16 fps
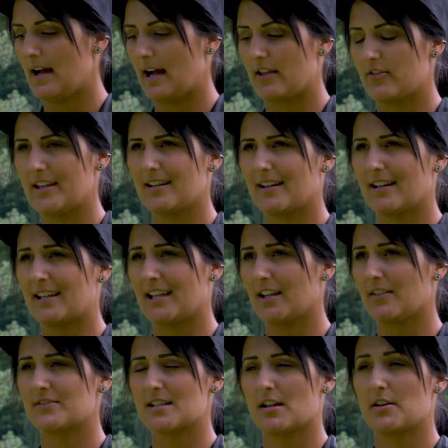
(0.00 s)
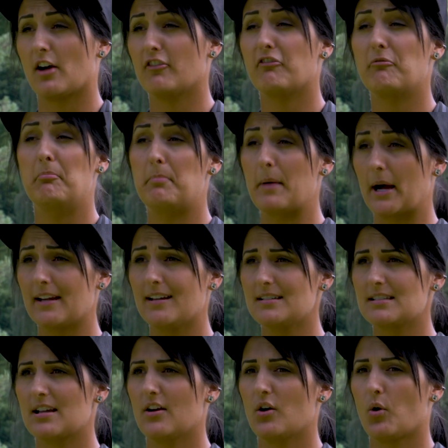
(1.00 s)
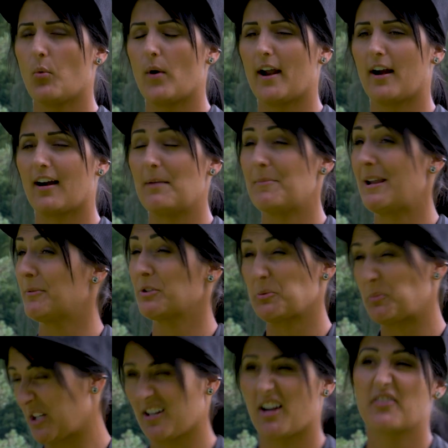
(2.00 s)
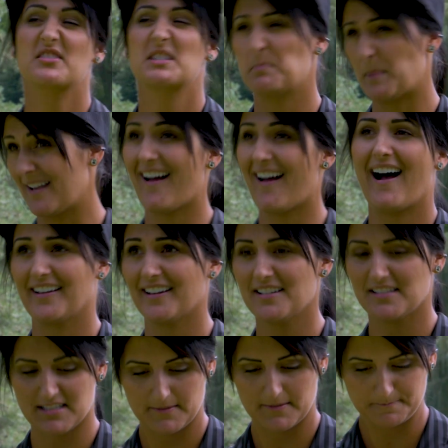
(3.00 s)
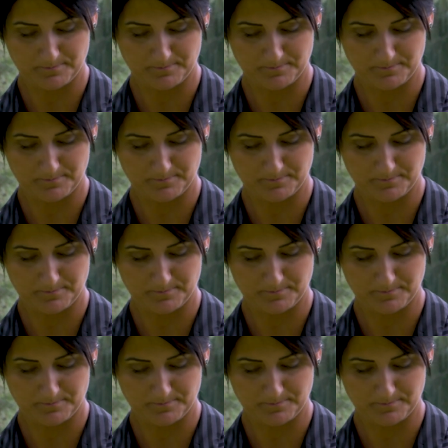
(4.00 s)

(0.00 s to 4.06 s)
I think it gives enough bite where I'm able to put enough spin on it.